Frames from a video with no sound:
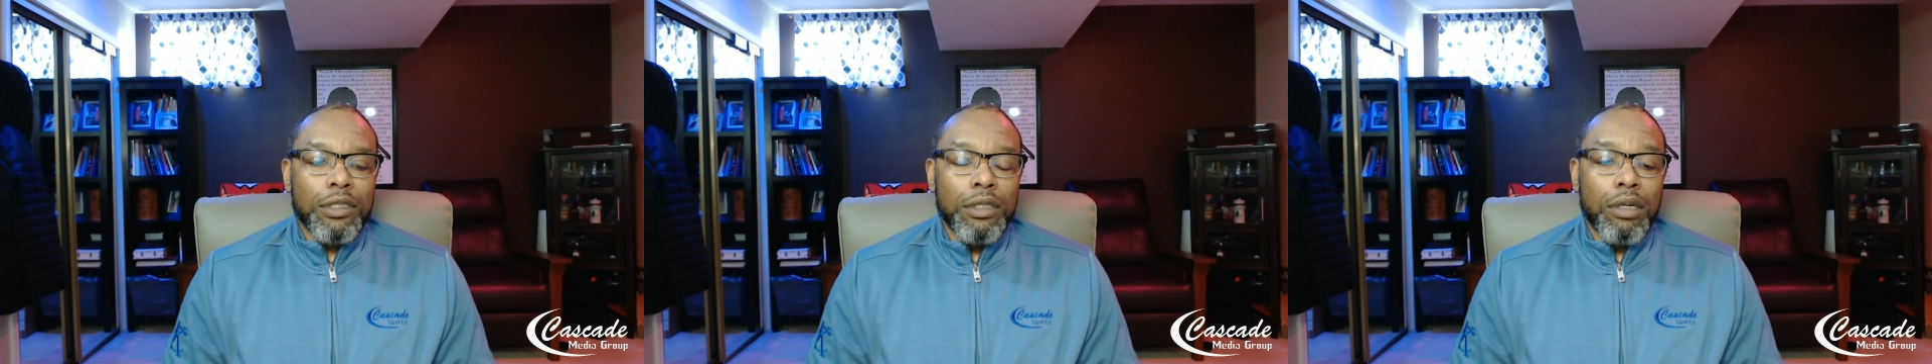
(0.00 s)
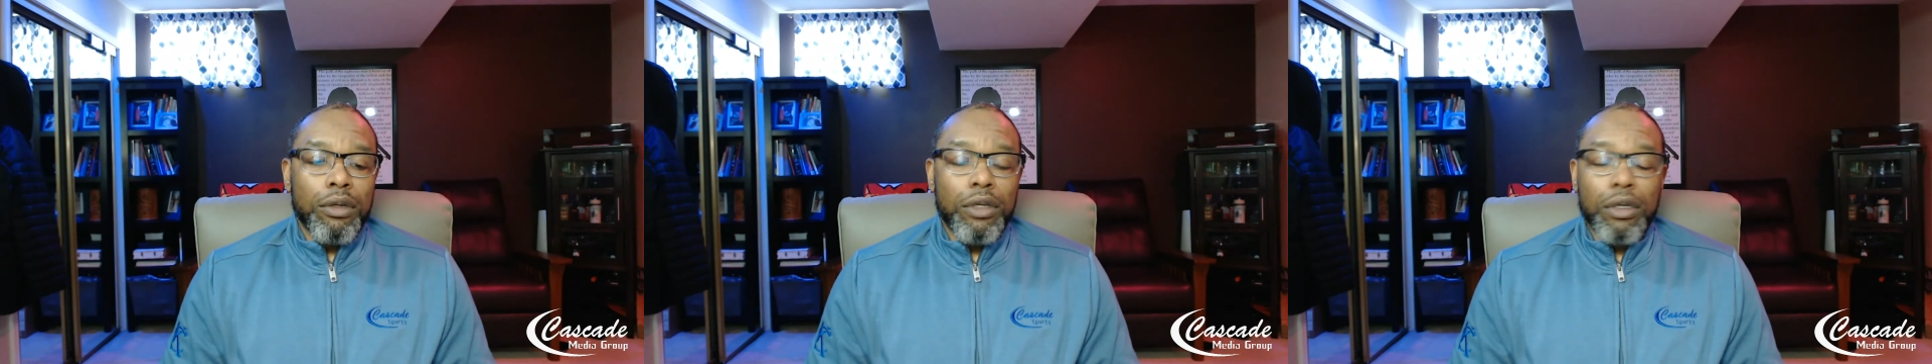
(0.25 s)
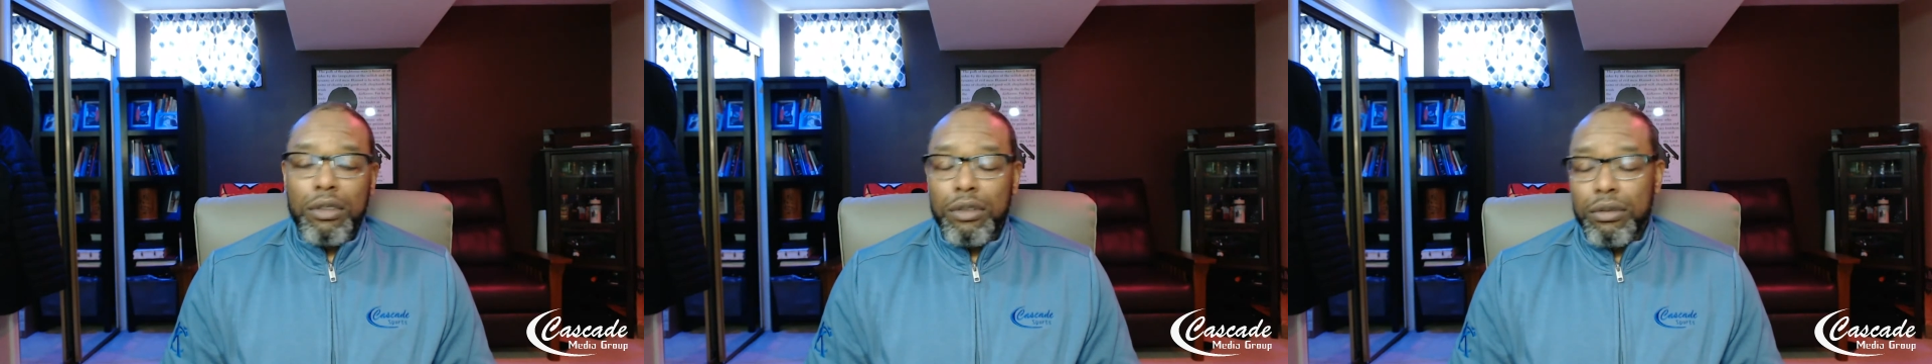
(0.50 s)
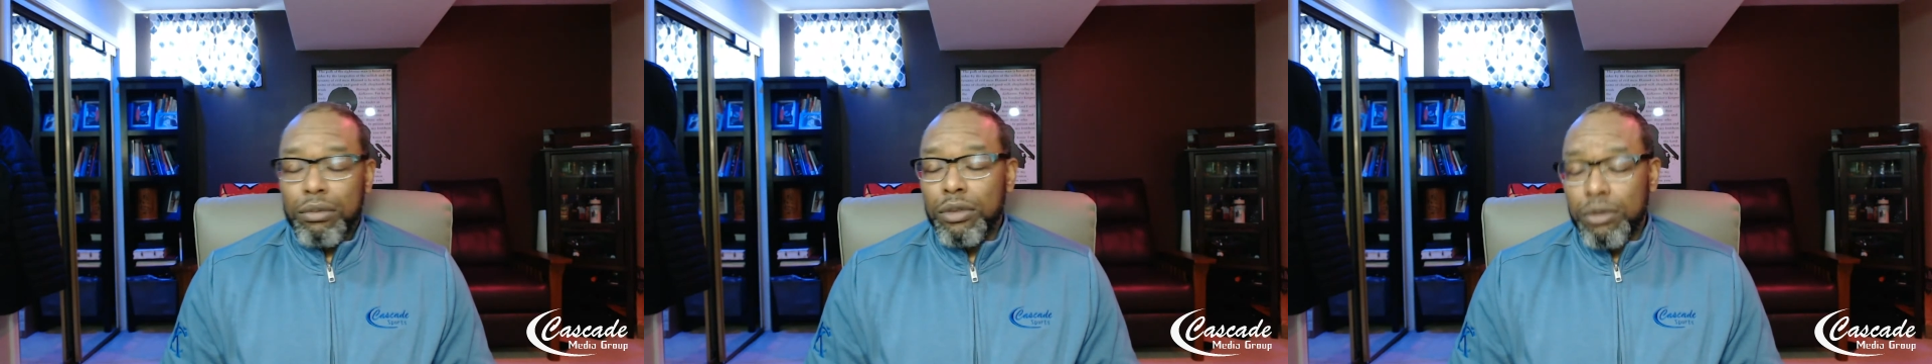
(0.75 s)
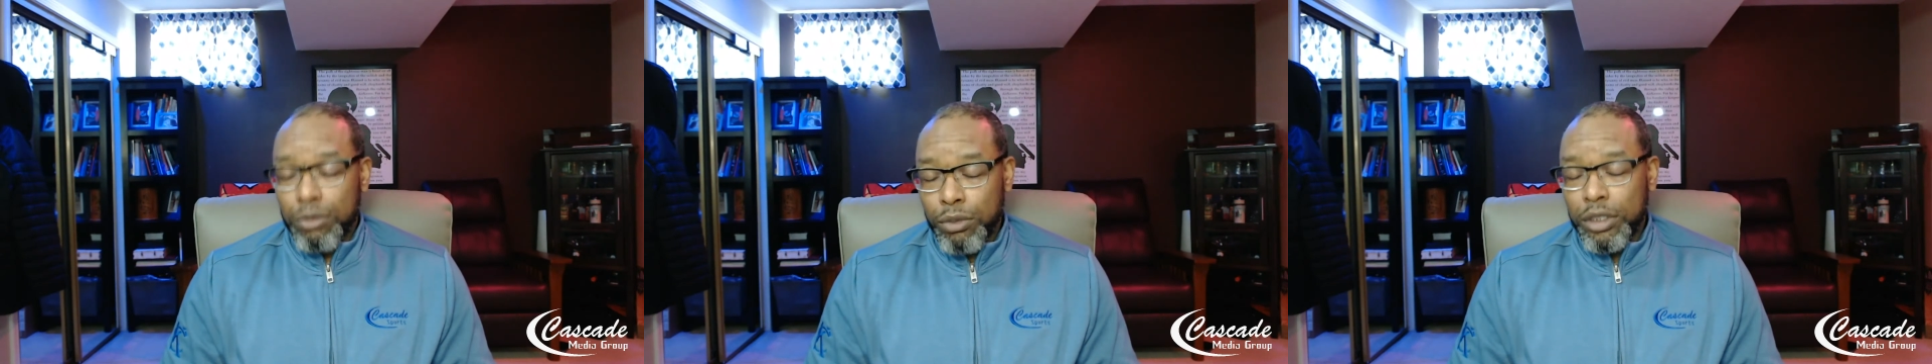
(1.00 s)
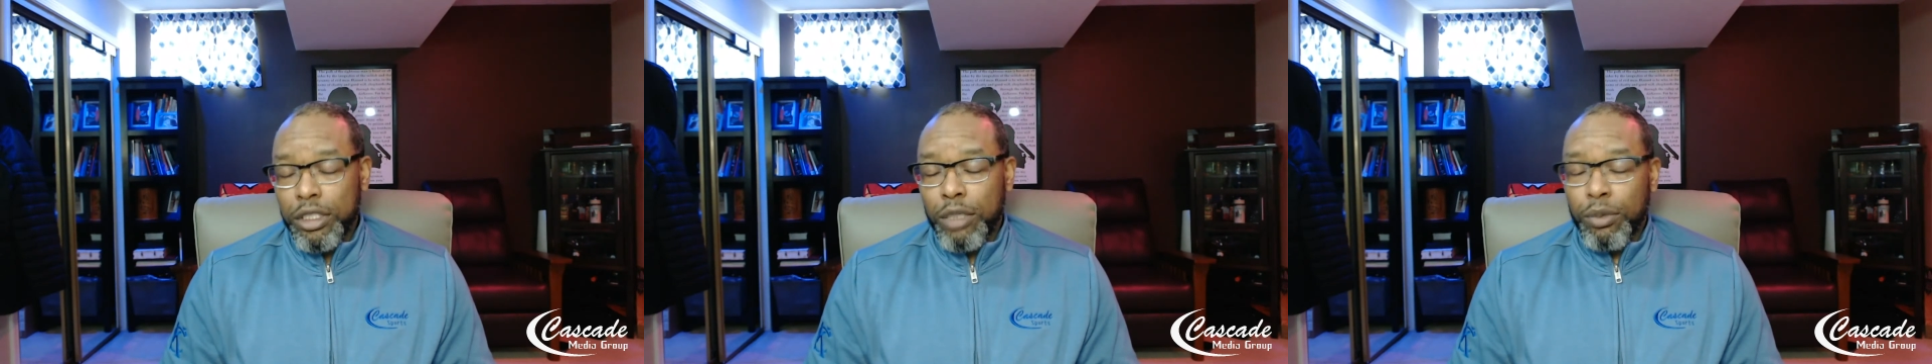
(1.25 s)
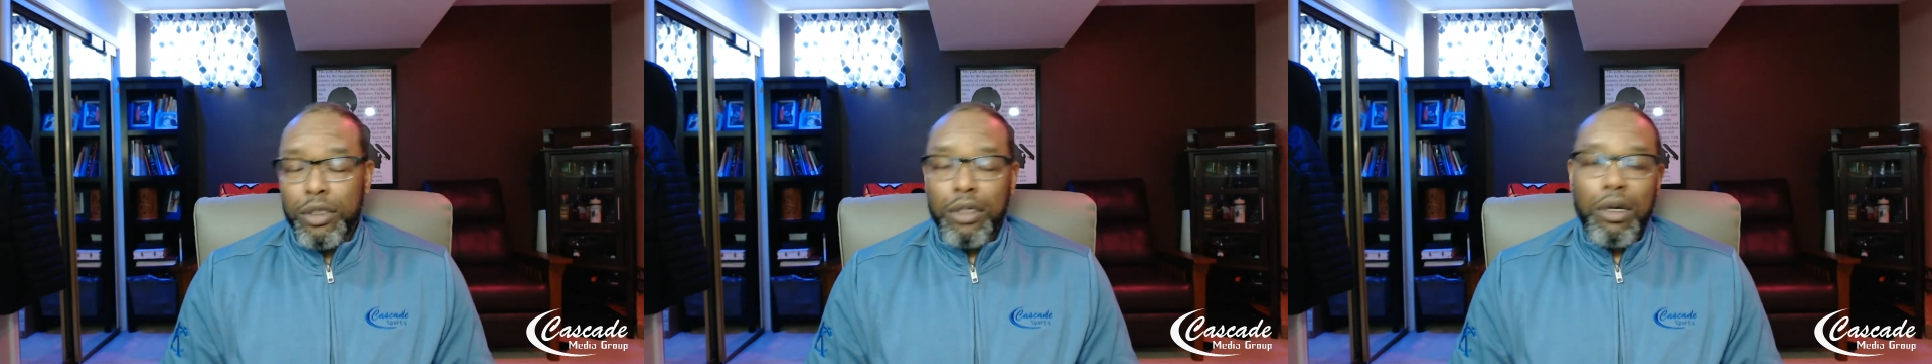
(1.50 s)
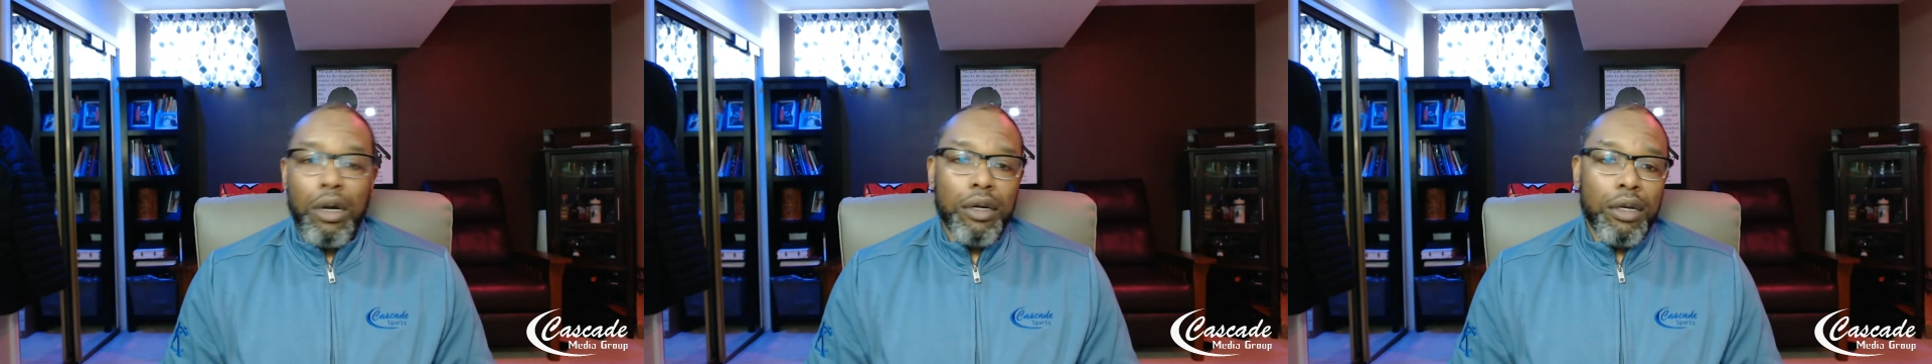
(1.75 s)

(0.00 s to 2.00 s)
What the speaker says: we'll stick with the car.